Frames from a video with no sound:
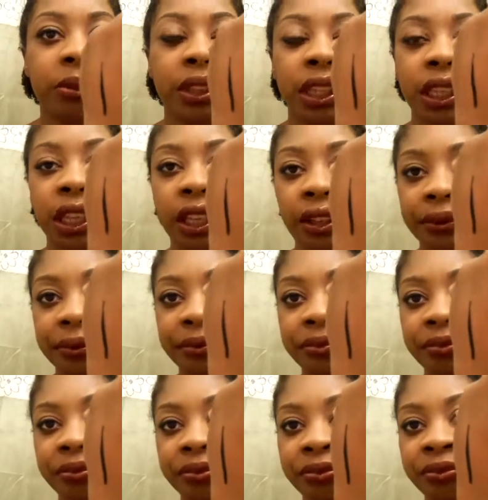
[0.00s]
the
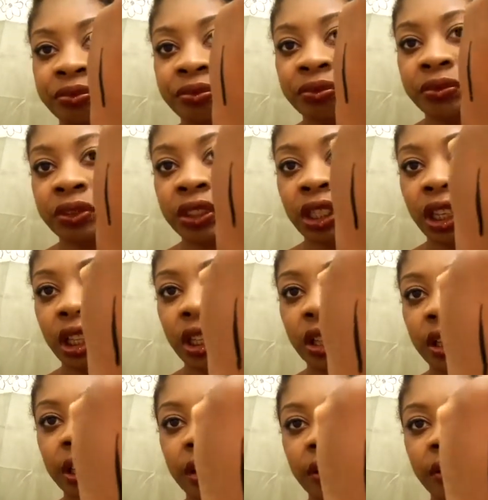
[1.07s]

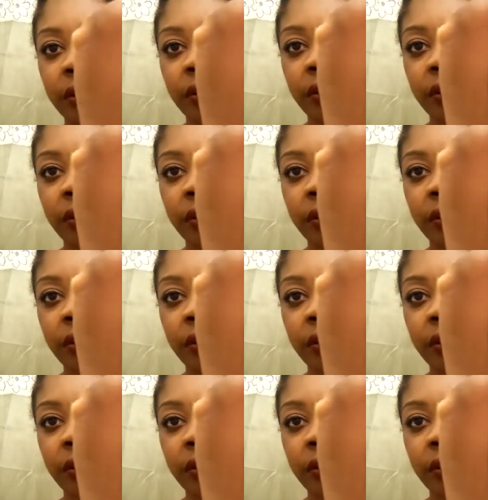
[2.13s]
color.